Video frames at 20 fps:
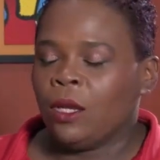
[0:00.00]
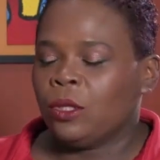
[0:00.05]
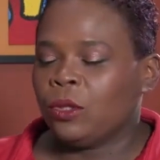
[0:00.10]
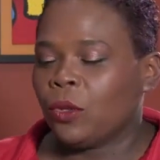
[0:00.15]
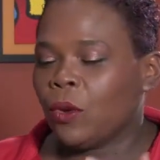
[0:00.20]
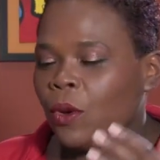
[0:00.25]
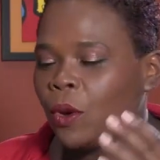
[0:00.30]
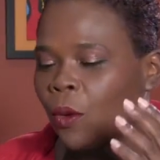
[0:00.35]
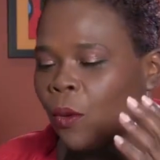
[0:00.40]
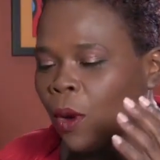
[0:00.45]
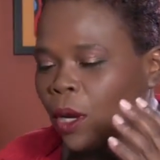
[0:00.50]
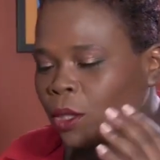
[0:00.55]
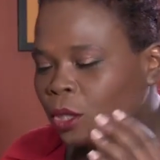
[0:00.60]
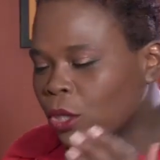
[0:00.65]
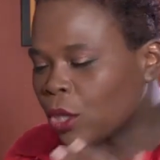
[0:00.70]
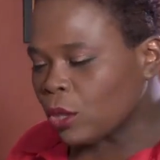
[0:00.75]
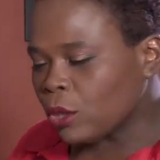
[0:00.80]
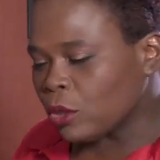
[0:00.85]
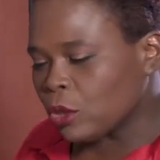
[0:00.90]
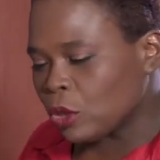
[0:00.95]
don't know what
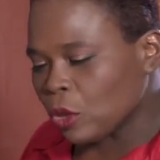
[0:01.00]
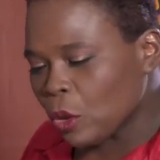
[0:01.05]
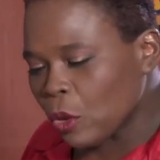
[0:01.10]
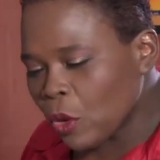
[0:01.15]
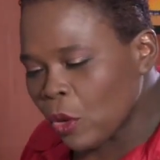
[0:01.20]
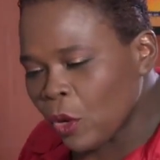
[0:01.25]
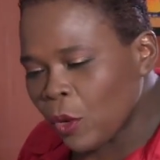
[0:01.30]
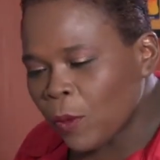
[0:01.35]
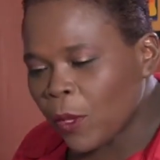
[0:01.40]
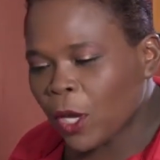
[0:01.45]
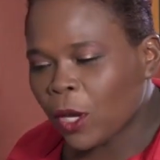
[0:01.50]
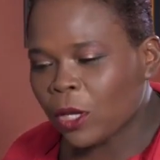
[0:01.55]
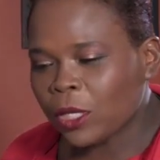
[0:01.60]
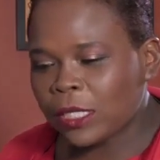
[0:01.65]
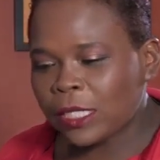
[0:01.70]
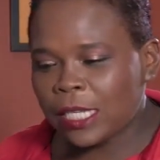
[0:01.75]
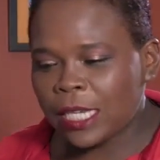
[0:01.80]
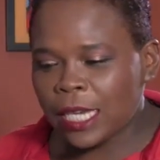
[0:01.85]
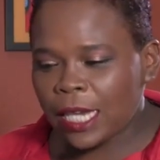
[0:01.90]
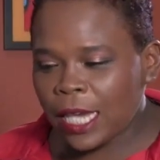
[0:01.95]
to do
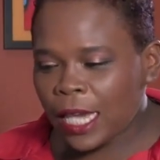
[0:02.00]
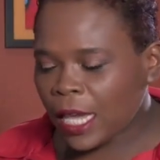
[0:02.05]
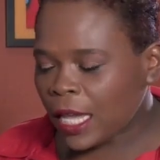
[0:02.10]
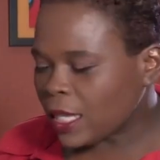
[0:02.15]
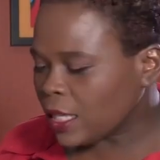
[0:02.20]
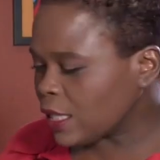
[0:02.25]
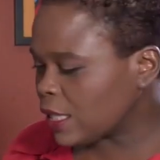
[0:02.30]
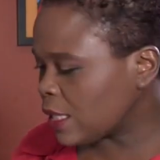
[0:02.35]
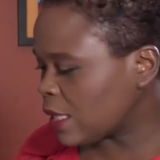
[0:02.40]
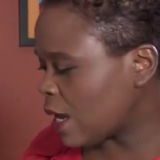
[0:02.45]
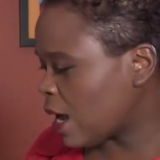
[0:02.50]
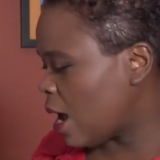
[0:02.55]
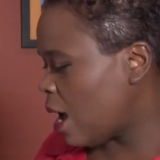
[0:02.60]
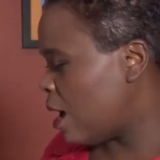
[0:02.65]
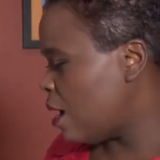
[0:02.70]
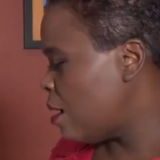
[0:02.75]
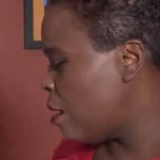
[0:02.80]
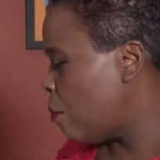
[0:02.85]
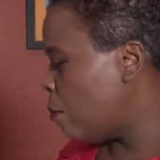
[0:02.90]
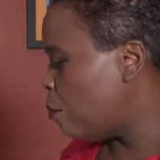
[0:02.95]
because the kids
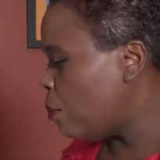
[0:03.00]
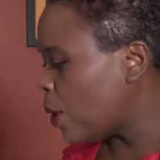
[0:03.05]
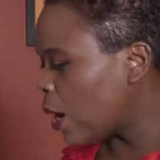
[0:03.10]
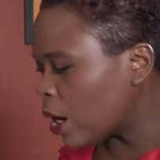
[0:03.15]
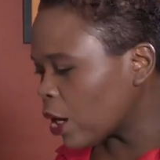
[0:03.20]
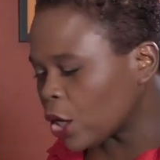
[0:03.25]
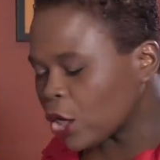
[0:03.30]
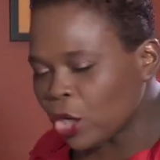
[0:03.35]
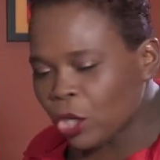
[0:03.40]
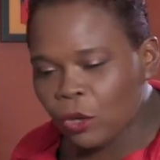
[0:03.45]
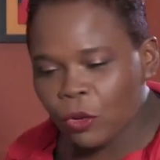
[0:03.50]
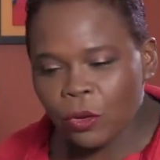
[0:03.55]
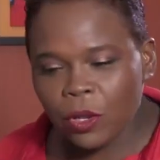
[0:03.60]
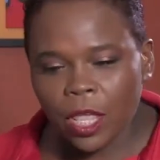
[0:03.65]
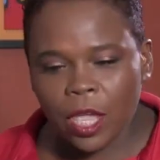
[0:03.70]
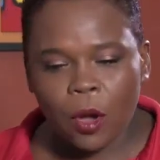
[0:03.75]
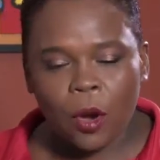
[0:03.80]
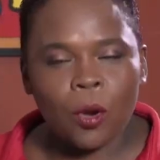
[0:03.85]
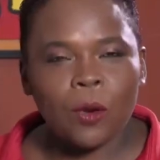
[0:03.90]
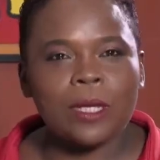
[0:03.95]
are bugging you,
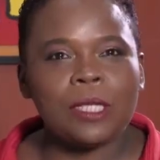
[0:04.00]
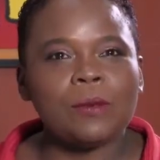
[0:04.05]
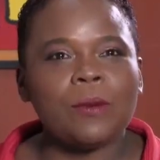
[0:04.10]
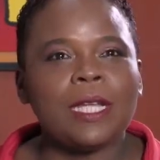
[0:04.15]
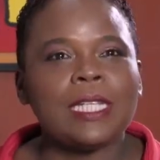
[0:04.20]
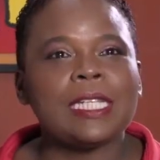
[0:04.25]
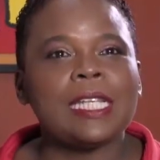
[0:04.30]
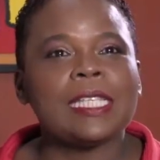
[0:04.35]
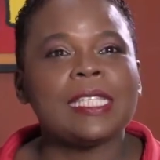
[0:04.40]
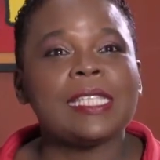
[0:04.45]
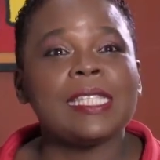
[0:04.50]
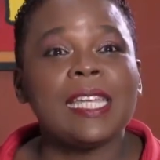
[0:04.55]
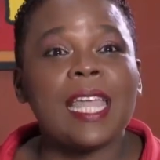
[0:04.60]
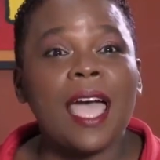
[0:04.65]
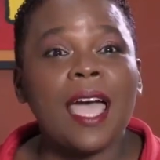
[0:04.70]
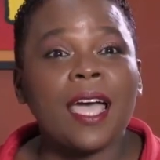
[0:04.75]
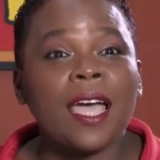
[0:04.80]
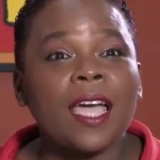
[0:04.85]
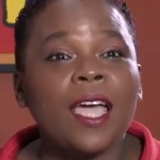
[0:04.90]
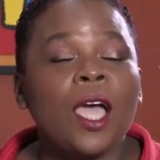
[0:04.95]
they always want a
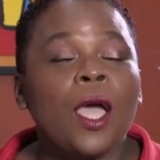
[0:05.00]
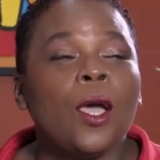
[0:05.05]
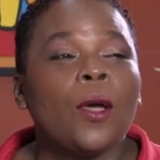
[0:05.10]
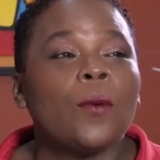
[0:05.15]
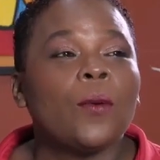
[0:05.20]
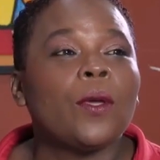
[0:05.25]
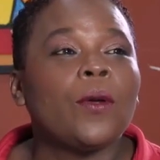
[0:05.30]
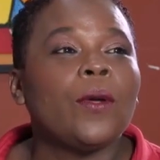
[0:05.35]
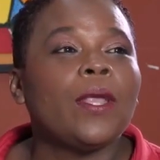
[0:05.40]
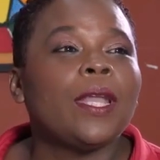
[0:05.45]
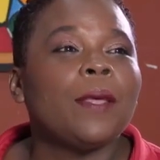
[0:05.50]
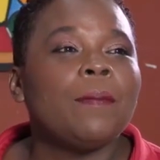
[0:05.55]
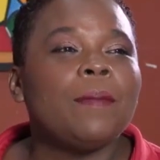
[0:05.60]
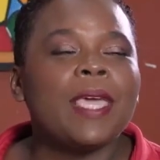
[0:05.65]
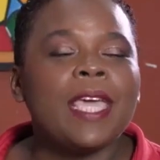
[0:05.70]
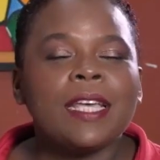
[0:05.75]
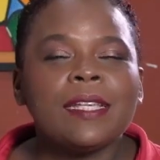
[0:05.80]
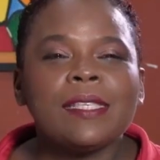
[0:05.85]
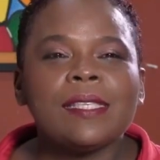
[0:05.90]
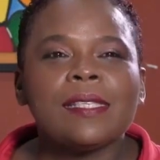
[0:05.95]
snack, we're going to
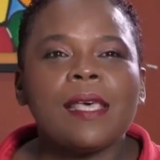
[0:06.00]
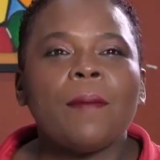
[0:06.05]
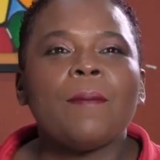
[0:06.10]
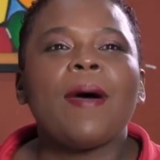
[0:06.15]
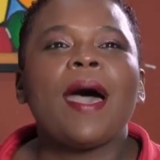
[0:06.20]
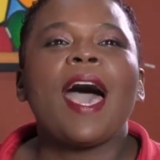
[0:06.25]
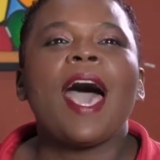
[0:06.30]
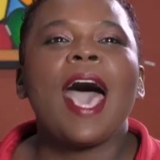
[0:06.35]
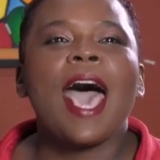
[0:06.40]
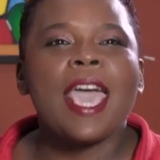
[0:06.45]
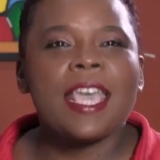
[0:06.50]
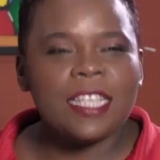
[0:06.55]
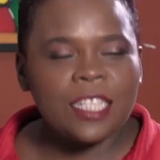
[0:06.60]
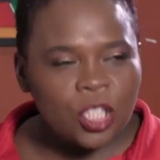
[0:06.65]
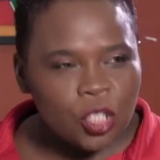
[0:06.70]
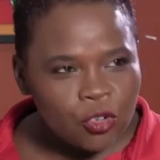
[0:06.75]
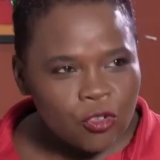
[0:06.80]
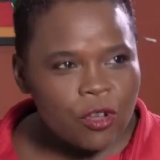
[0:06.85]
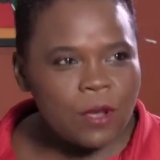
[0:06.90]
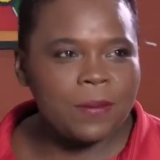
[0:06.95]
make some
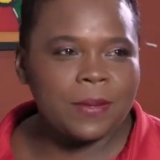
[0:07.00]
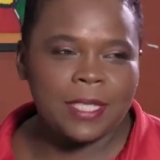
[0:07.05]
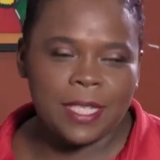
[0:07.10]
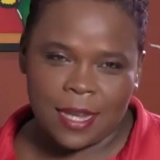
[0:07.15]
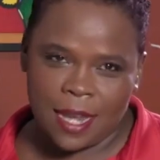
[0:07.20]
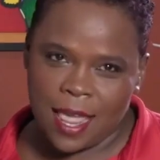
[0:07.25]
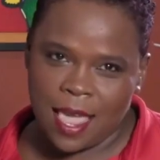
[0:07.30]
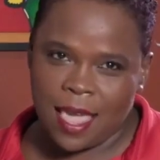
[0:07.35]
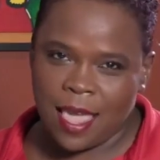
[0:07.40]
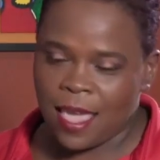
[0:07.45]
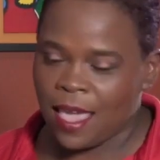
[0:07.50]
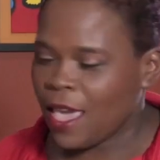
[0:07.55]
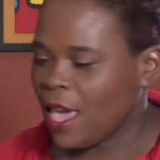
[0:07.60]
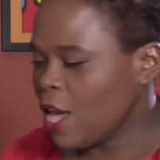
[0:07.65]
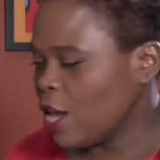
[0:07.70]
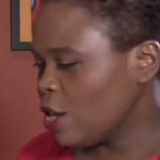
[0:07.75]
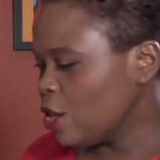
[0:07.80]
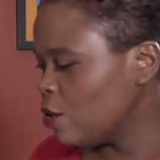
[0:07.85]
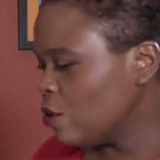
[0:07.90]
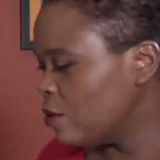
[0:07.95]
ice cream today
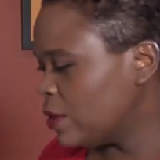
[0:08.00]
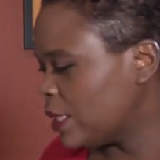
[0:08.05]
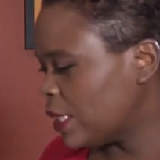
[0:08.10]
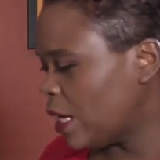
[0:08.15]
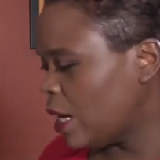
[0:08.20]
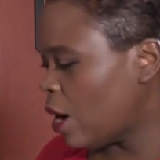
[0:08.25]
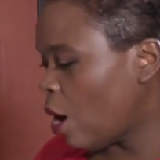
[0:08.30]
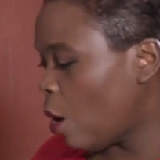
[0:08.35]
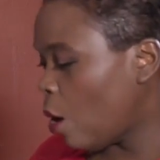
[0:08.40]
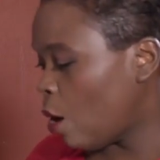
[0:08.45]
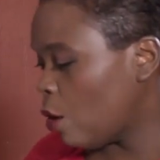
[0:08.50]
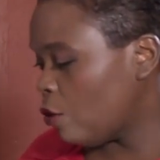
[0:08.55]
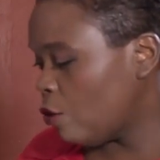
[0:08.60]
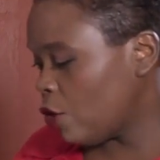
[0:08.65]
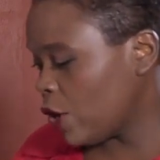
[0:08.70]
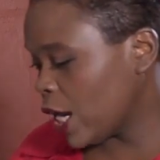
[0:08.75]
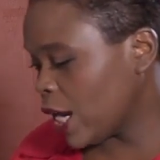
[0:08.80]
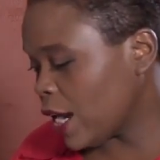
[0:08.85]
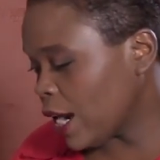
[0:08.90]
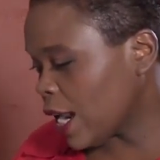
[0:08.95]
using our
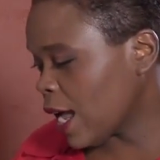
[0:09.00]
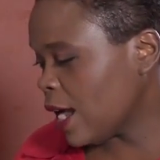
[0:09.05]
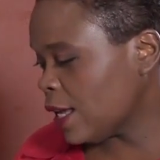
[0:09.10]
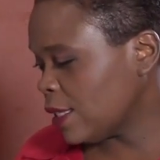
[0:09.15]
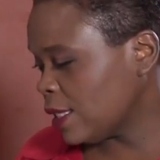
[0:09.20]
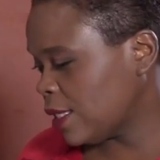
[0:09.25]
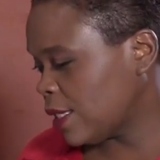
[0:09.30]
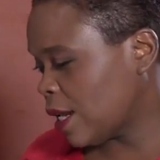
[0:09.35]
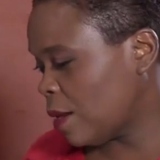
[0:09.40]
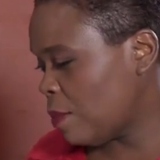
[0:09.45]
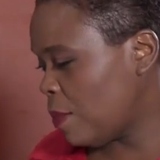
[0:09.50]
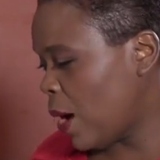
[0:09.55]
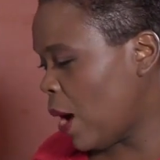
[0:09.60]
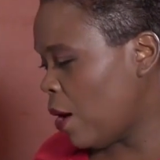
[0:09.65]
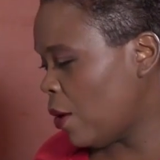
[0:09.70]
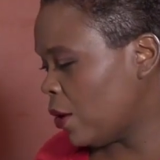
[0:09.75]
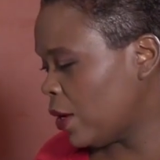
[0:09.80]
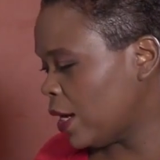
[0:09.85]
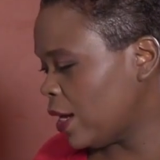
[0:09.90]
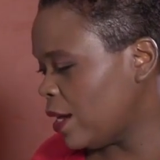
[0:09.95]
Regal Custard
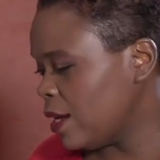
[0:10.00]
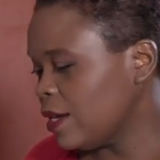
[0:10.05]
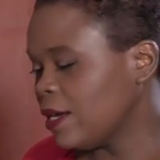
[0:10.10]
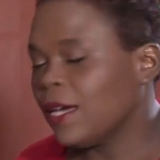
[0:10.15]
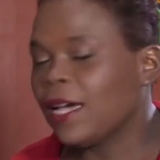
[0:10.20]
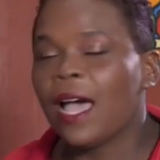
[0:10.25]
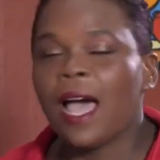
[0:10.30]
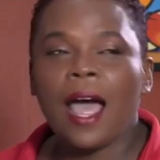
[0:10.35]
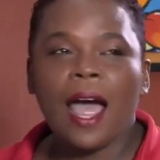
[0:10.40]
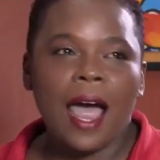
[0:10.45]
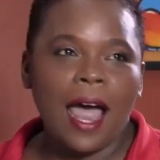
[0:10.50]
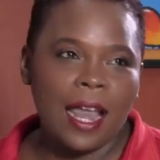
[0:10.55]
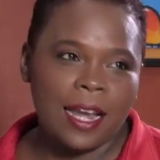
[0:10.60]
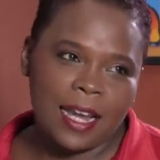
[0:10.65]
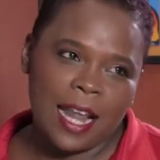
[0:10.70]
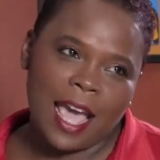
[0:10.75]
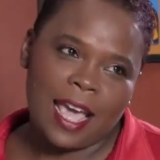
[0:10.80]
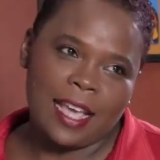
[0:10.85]
Powder and